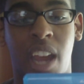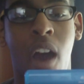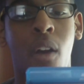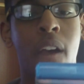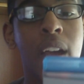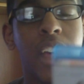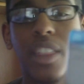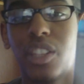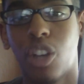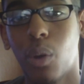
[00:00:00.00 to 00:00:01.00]
it out.
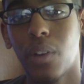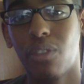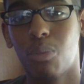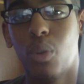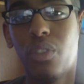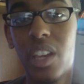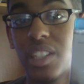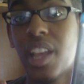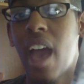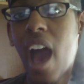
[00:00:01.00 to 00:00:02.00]
The tone of the movie
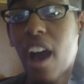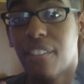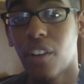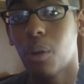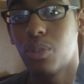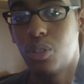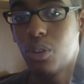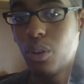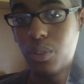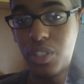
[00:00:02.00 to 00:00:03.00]
is, how far would you
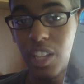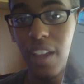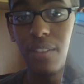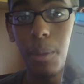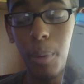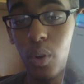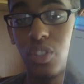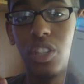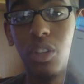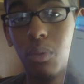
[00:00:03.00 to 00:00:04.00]
go to save the
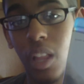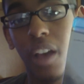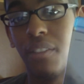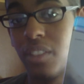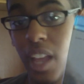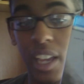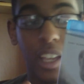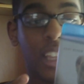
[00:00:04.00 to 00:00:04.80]
person you love? Like,